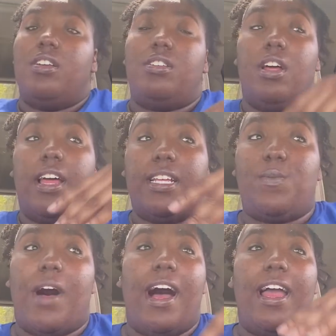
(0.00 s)
So
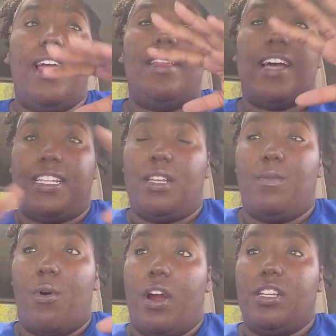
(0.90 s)
that's why that's
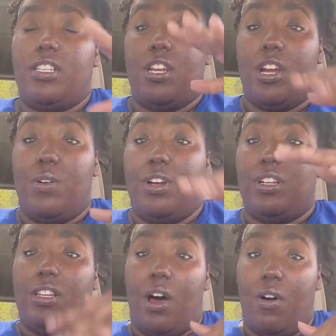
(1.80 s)
important to know your
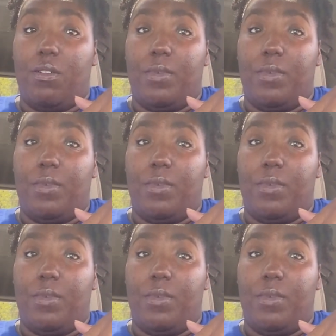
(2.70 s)
loan,